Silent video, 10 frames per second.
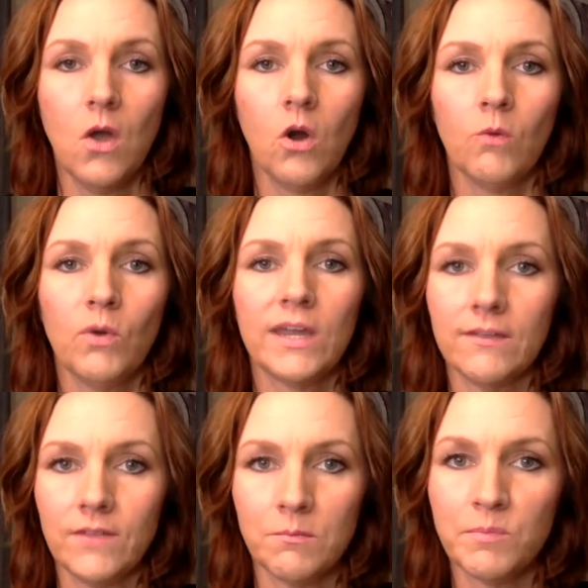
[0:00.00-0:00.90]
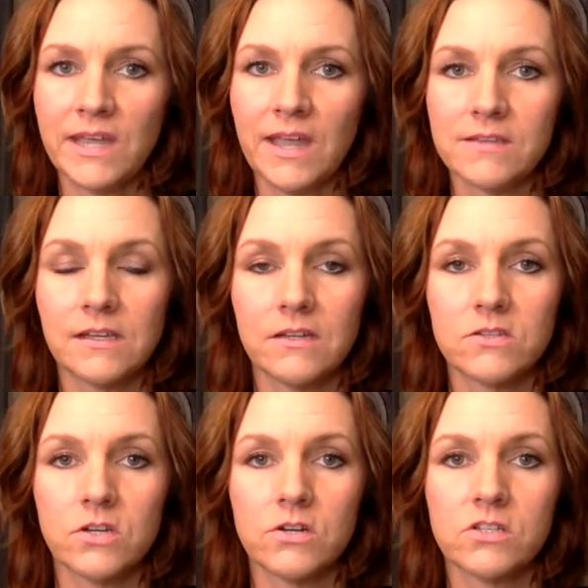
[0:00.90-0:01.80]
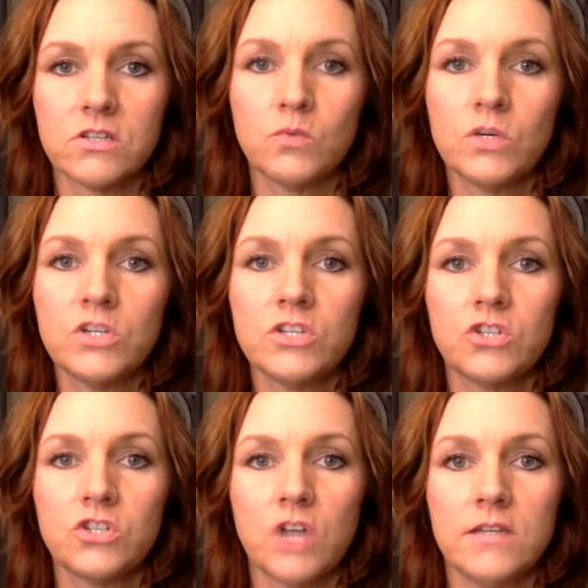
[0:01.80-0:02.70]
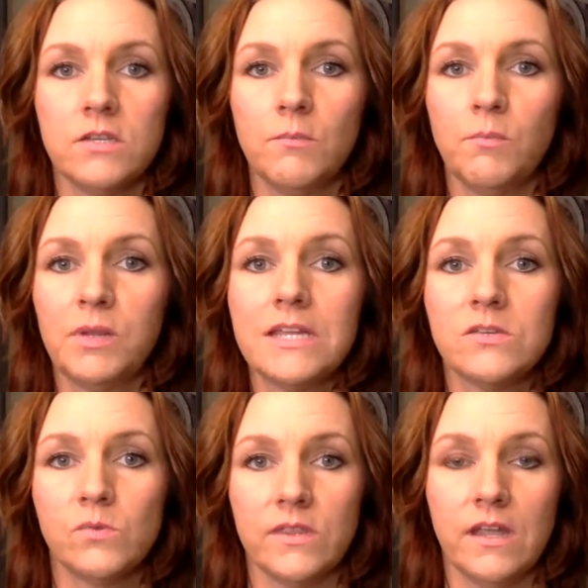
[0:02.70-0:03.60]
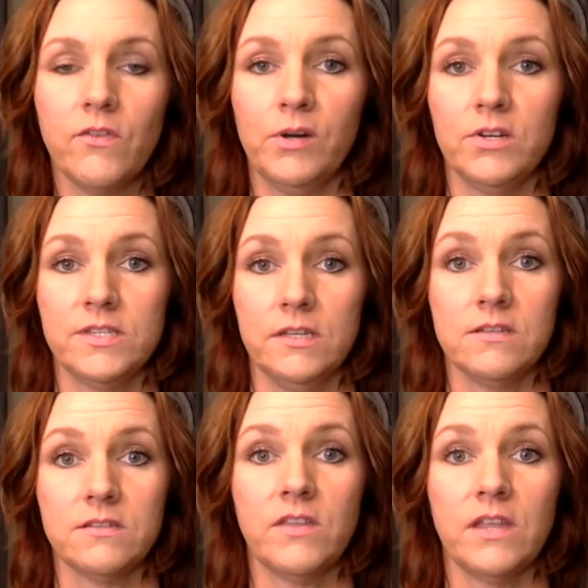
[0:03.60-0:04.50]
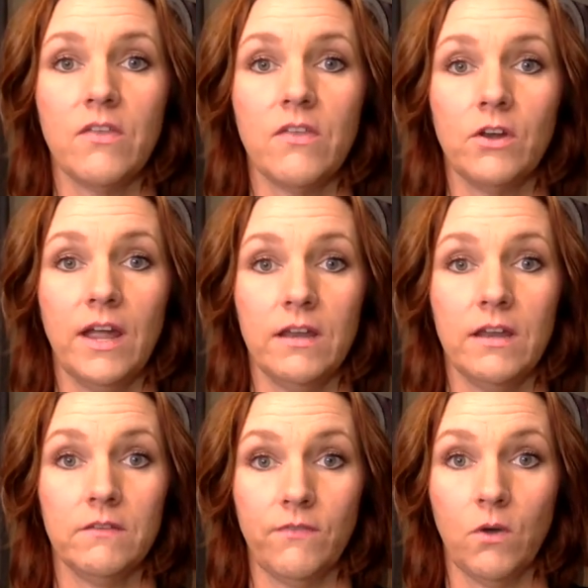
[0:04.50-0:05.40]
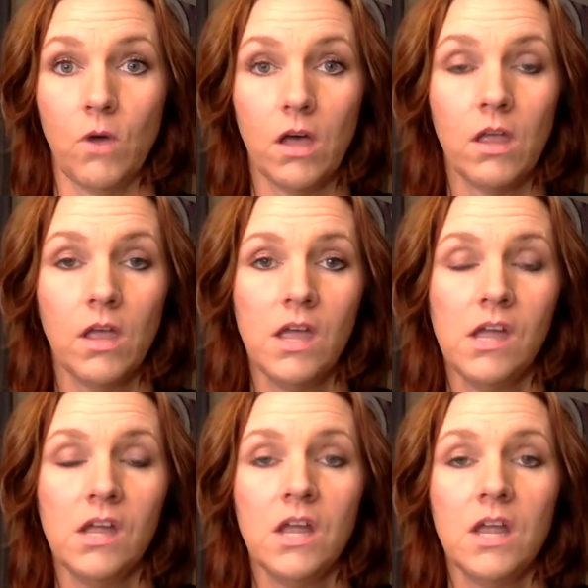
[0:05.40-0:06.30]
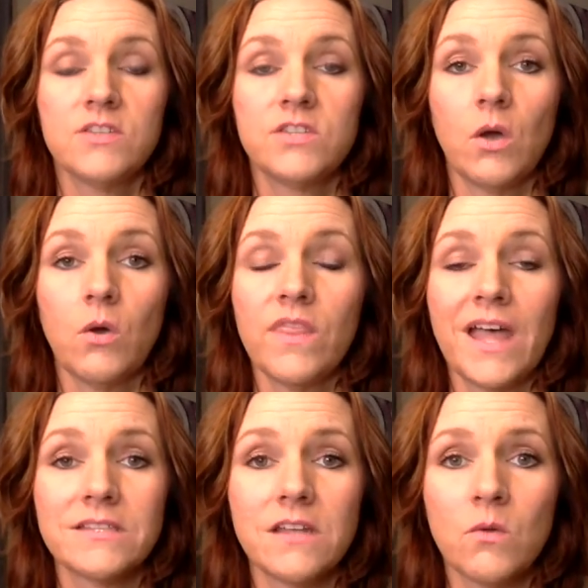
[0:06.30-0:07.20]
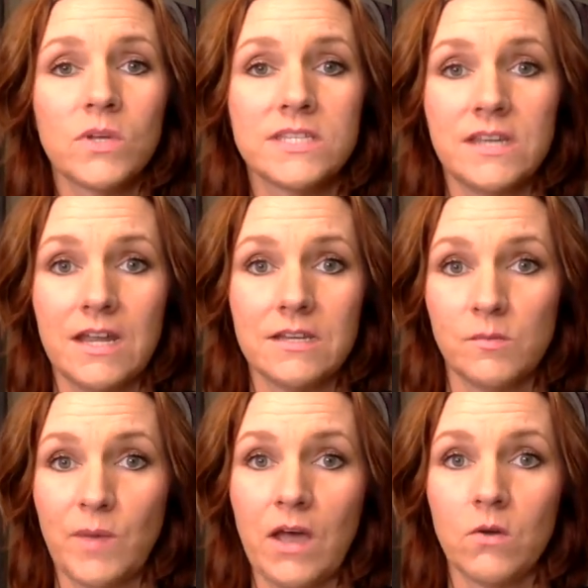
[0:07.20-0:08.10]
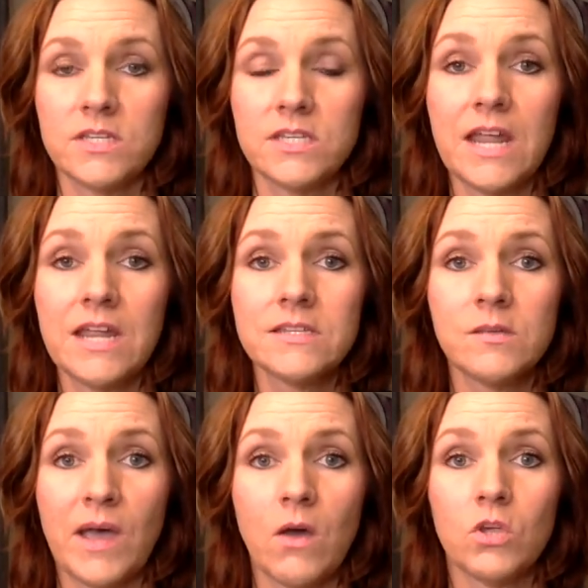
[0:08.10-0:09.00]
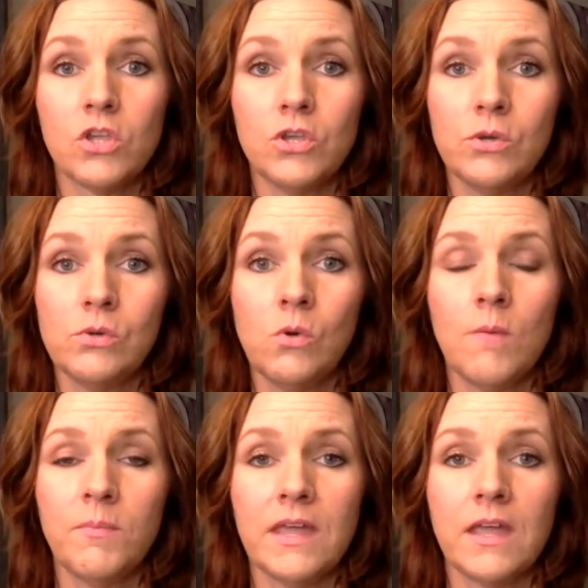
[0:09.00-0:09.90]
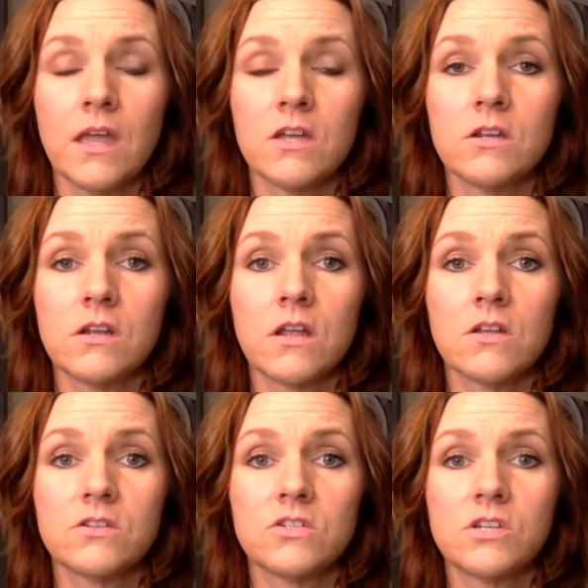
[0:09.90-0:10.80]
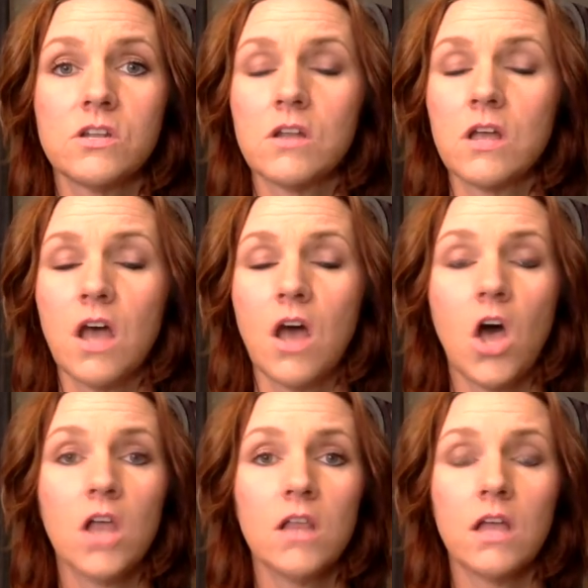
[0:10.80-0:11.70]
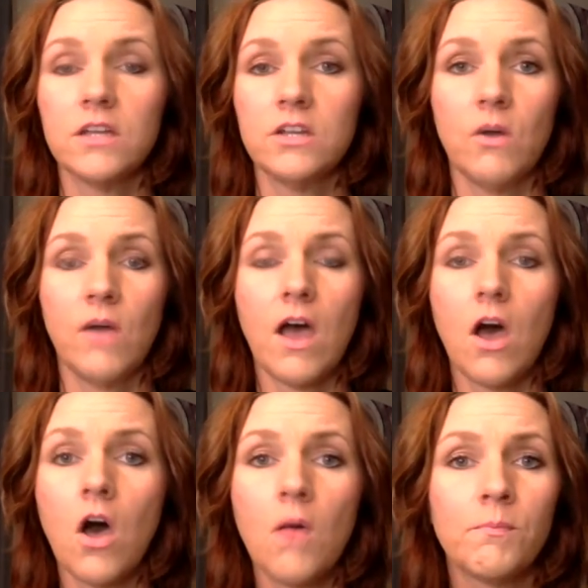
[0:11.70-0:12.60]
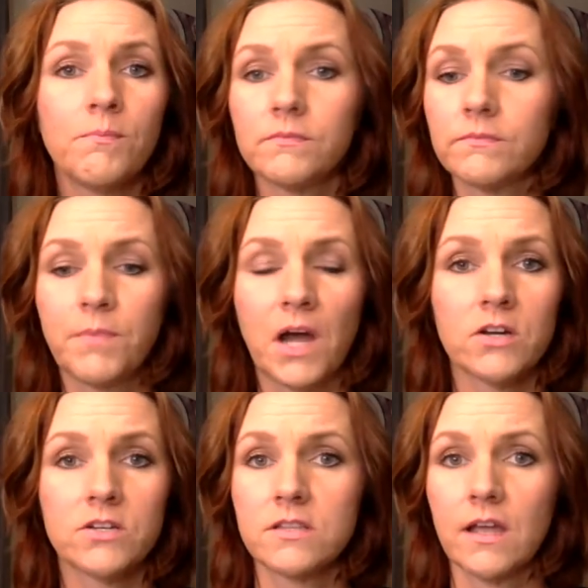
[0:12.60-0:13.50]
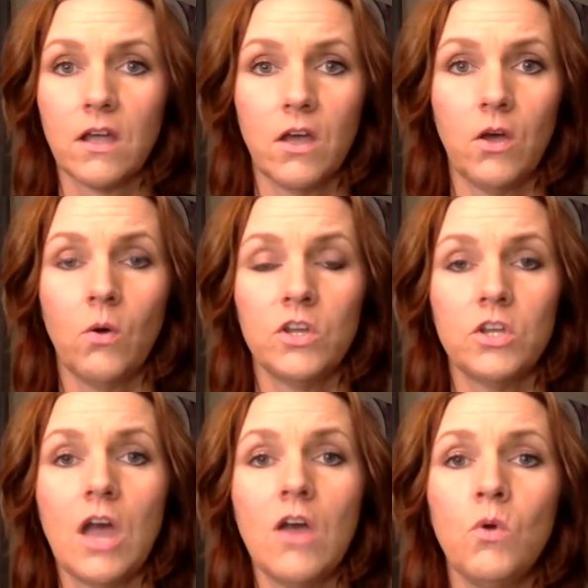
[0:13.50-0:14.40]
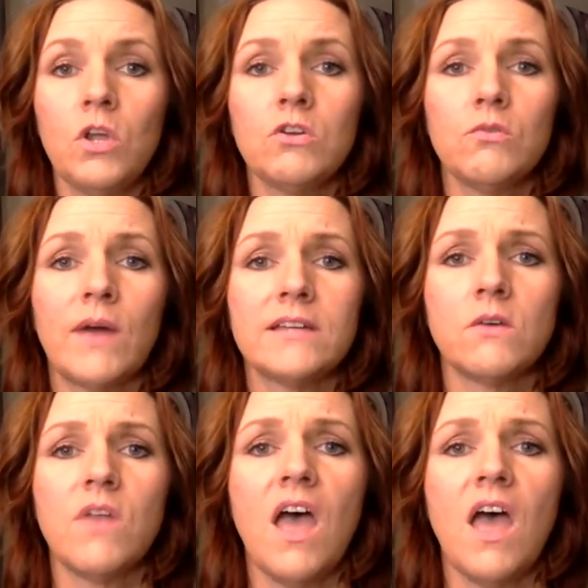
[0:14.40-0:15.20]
or we're giving BS answers because we're just trying to please what the other person is on the other end of the phone call. So that's not what today is about. Today is about you being all bars let go. I want you to write down